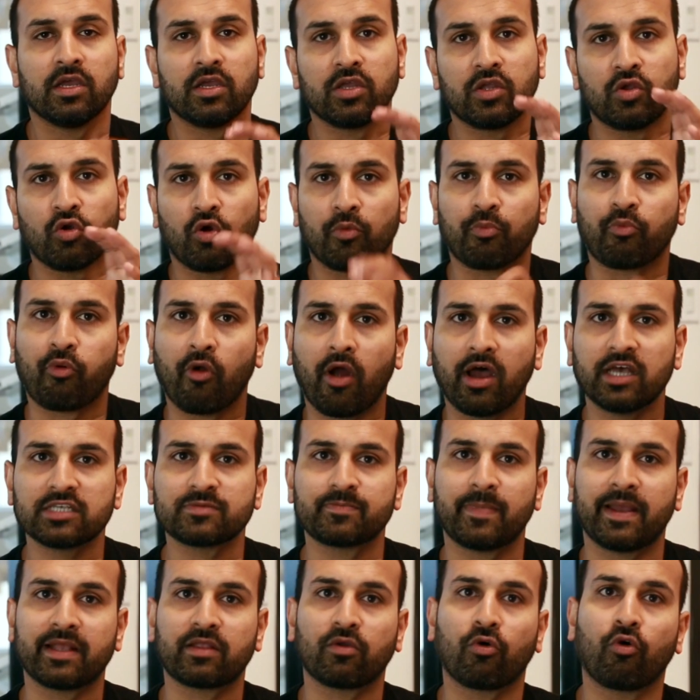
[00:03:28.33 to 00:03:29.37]
your
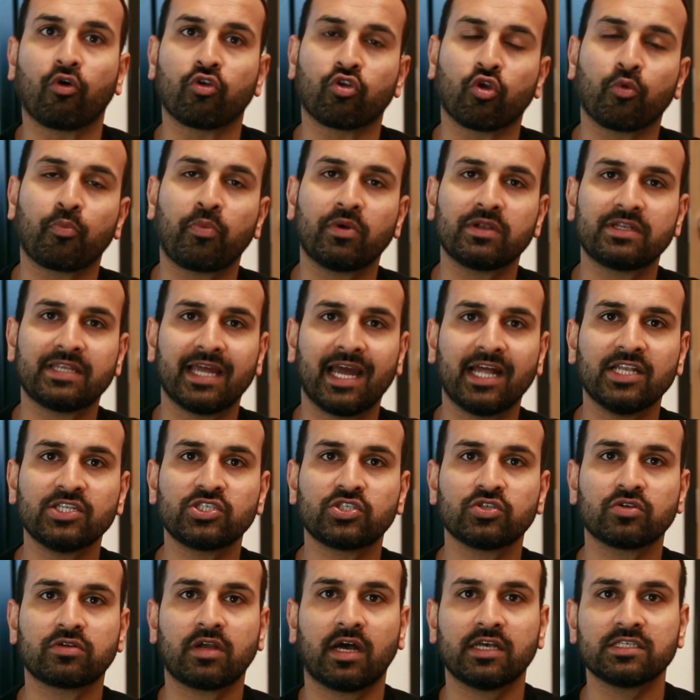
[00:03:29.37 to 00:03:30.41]
prospect or your
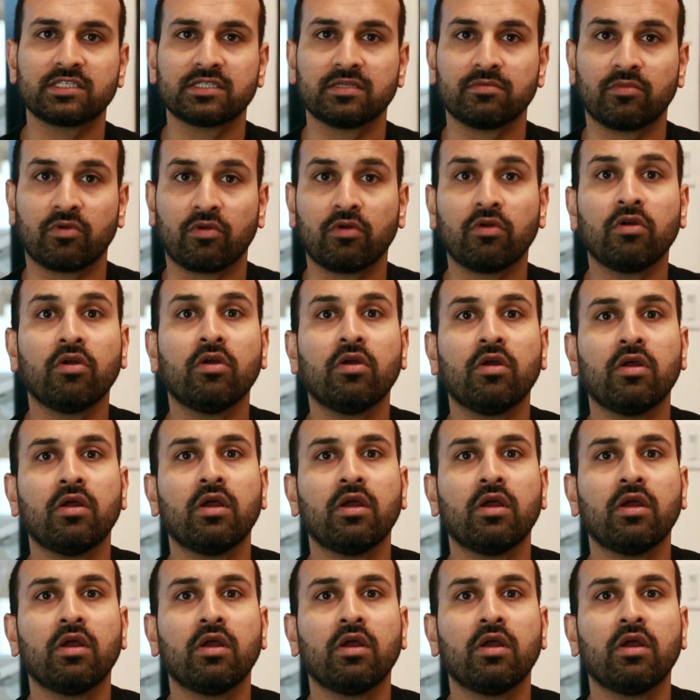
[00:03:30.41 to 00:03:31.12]
potential customer